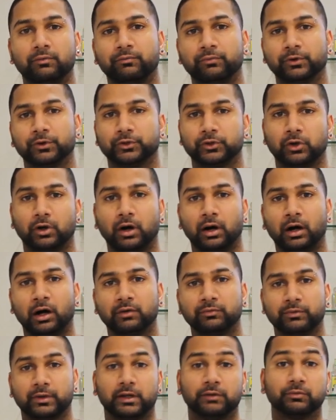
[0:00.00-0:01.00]
filter
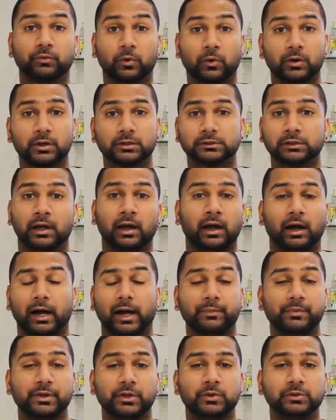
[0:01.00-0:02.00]
off and of course
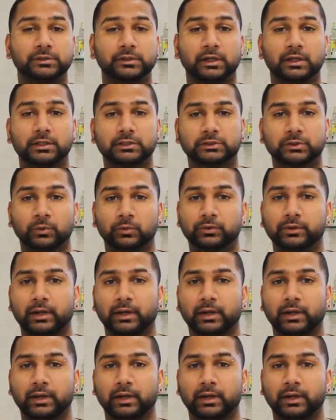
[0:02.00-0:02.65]
I've been using it this whole